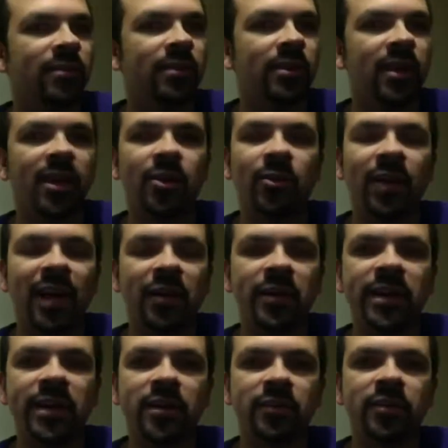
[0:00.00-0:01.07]
Kyle
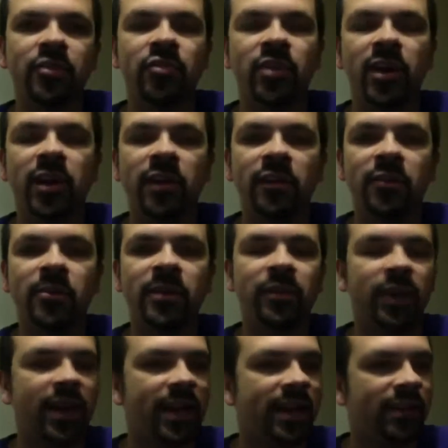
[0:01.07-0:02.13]
Larin out of the draft. We've
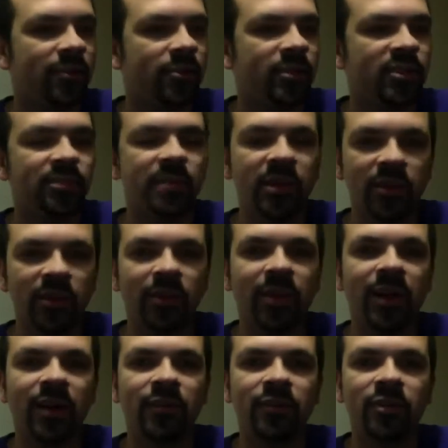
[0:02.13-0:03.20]
had Chris Mueller
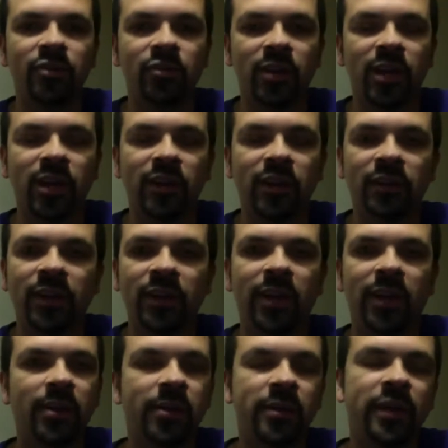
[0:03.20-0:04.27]
out of the draft.
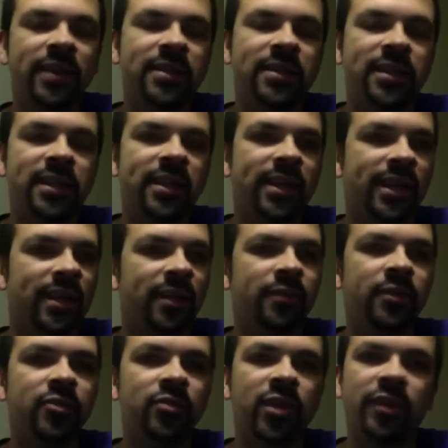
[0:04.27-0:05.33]
We've had Dike out of
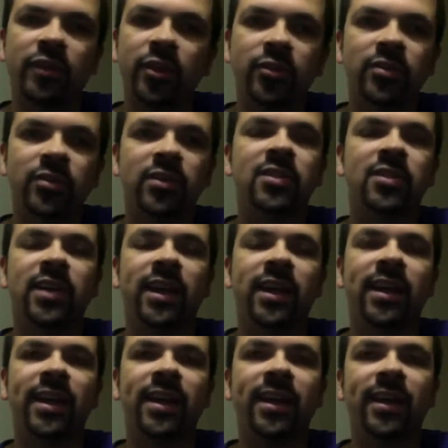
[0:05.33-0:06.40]
the draft. Who's to
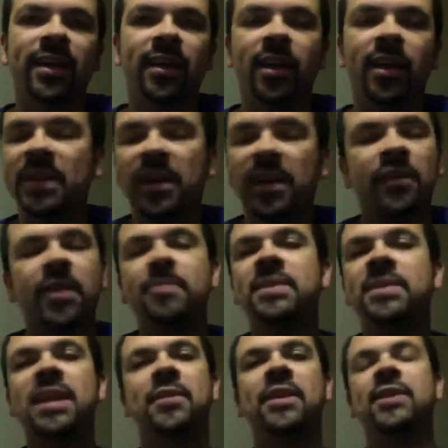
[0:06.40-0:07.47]
say? I mean, if I'm
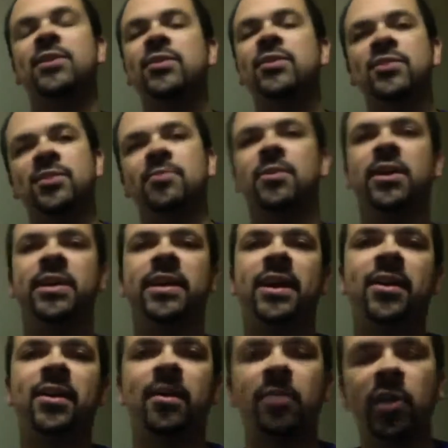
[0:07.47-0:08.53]
Derek Dodson right
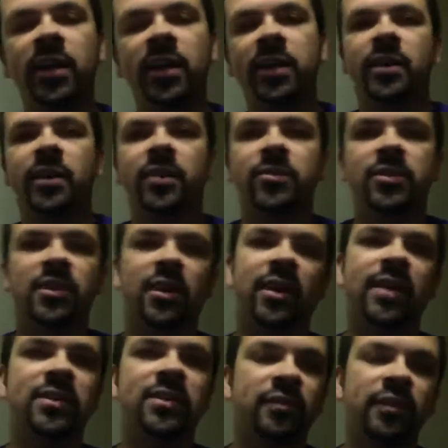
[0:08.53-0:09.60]
now, I'm looking at those
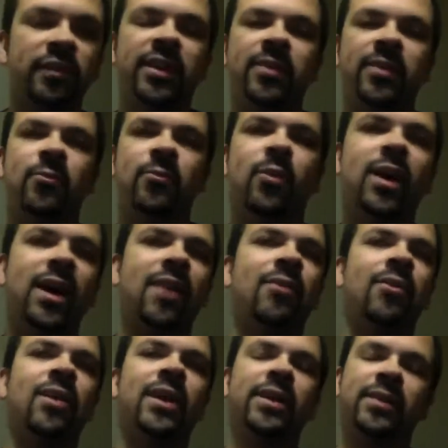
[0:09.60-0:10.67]
guys and thinking,
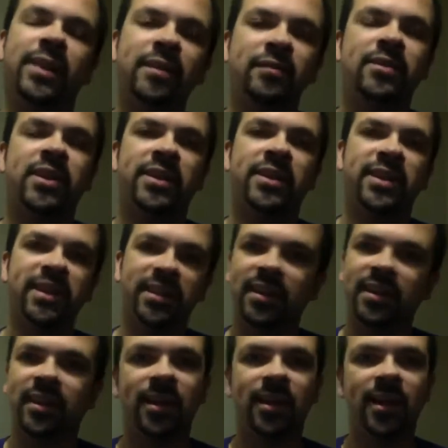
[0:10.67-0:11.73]
wow, like they've done it.
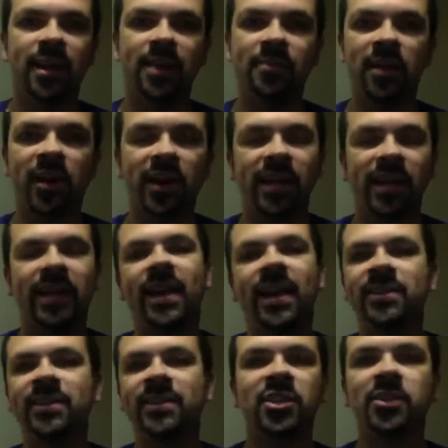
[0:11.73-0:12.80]
I
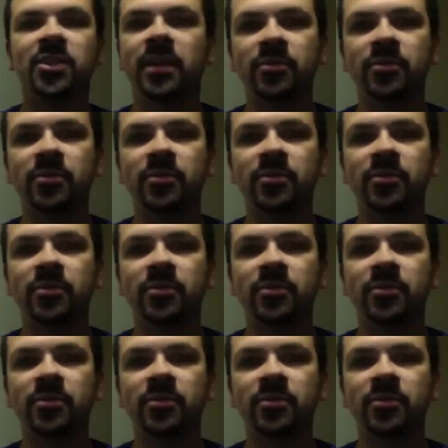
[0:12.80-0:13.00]
can too.